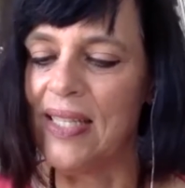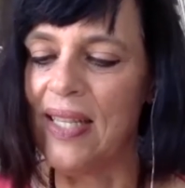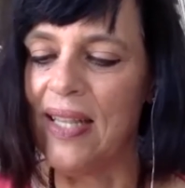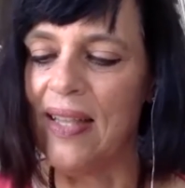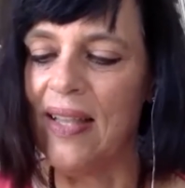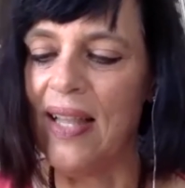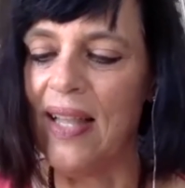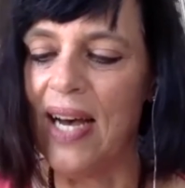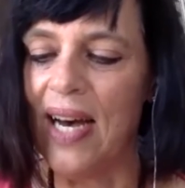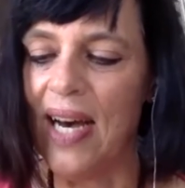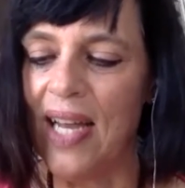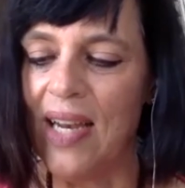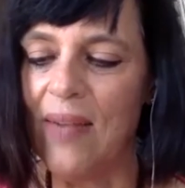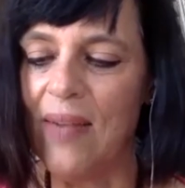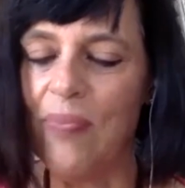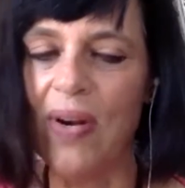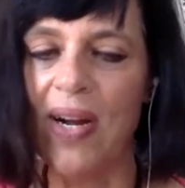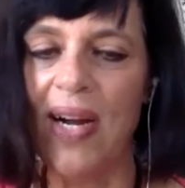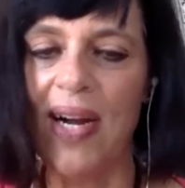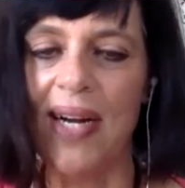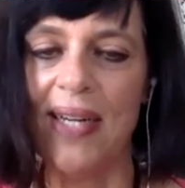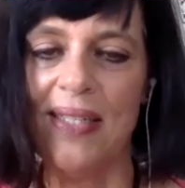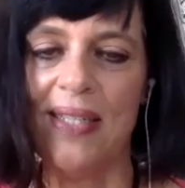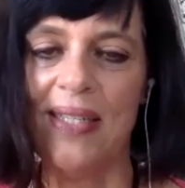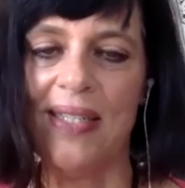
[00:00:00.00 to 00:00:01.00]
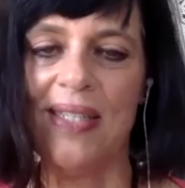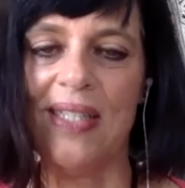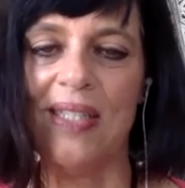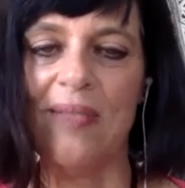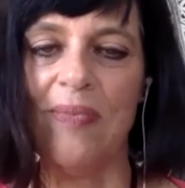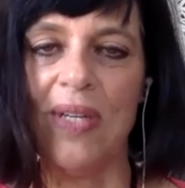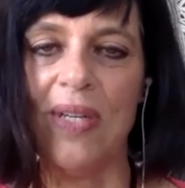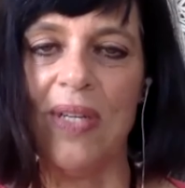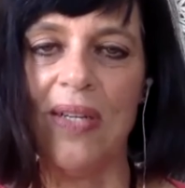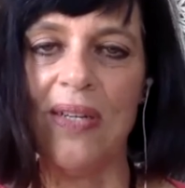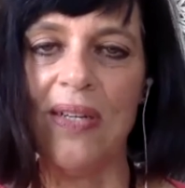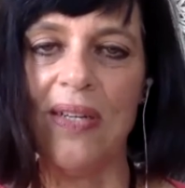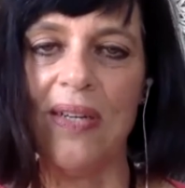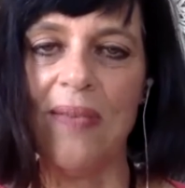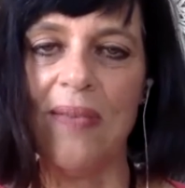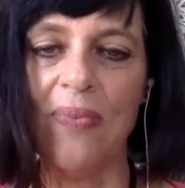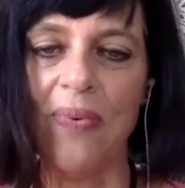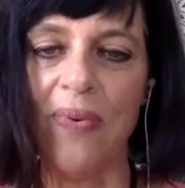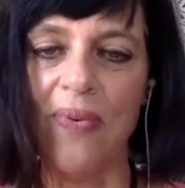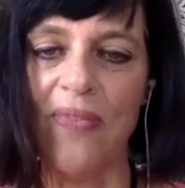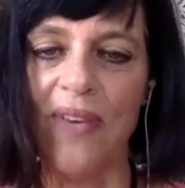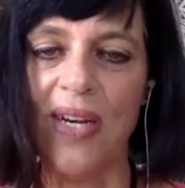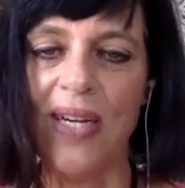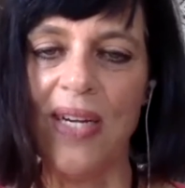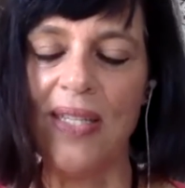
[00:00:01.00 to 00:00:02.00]
lot of practice to be a good
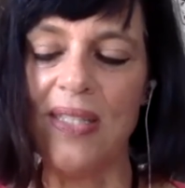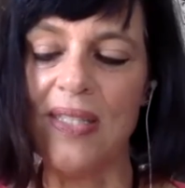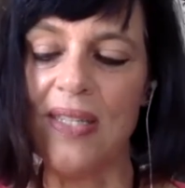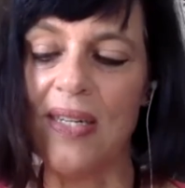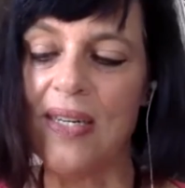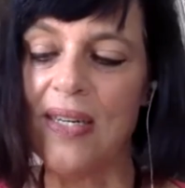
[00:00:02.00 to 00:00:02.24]
improviser.